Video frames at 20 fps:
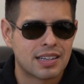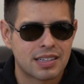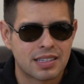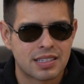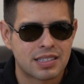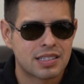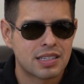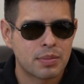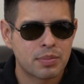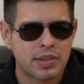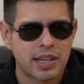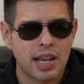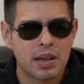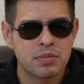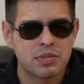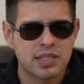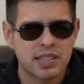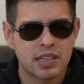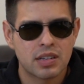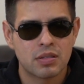
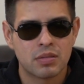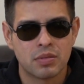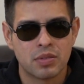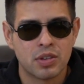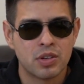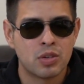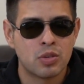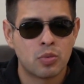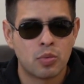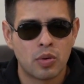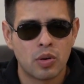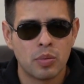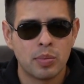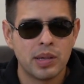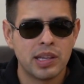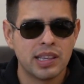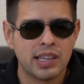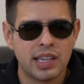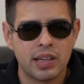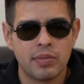sometimes you will
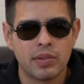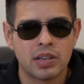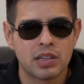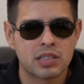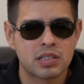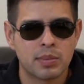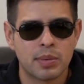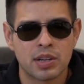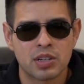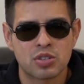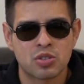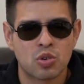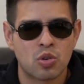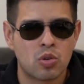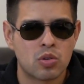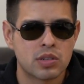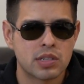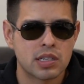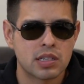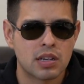be leaving some extra
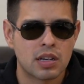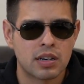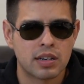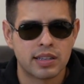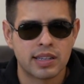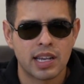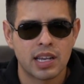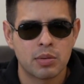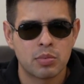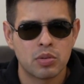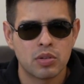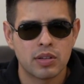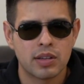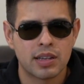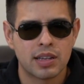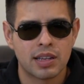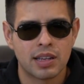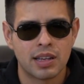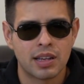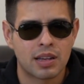horses on the table
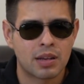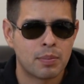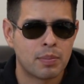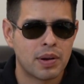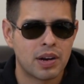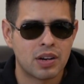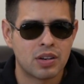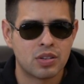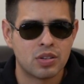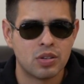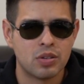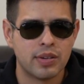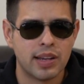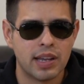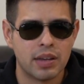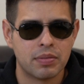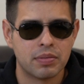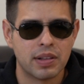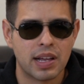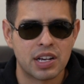compared to
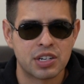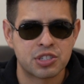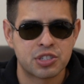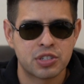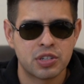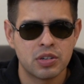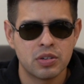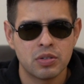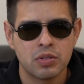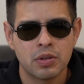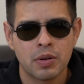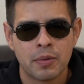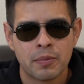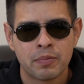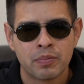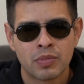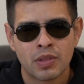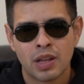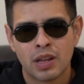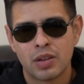a flash tune.
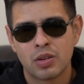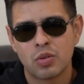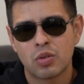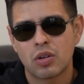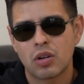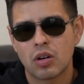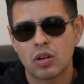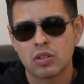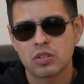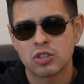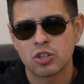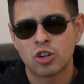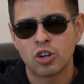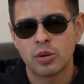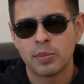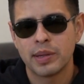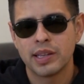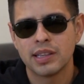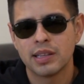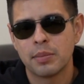You are also
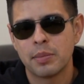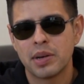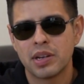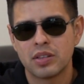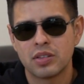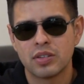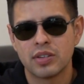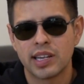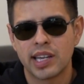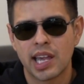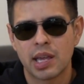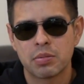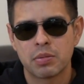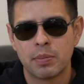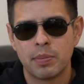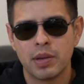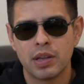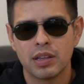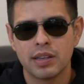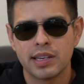going to be limited to the
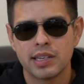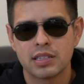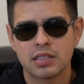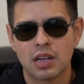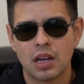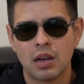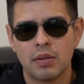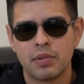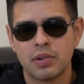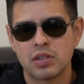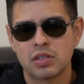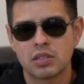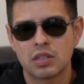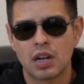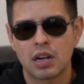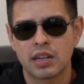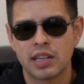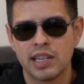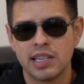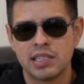capabilities of your
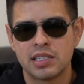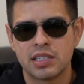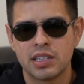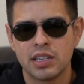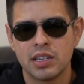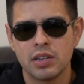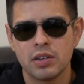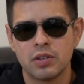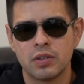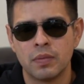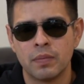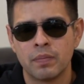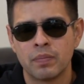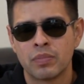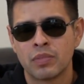stock ECU.